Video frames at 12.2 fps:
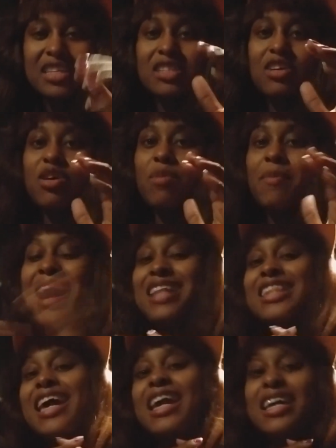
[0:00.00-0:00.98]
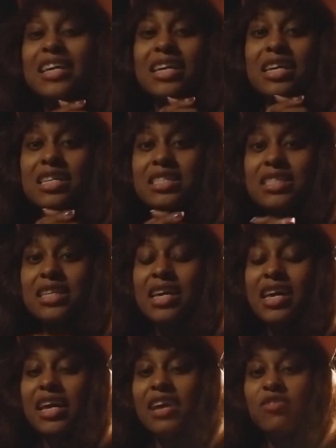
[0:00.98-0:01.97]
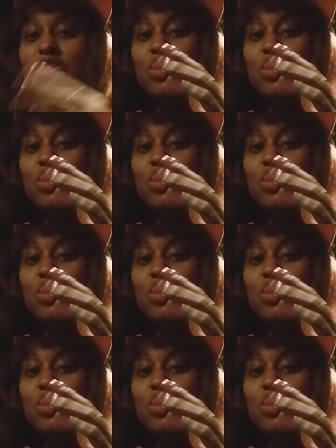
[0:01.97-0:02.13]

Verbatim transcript: so my thing is if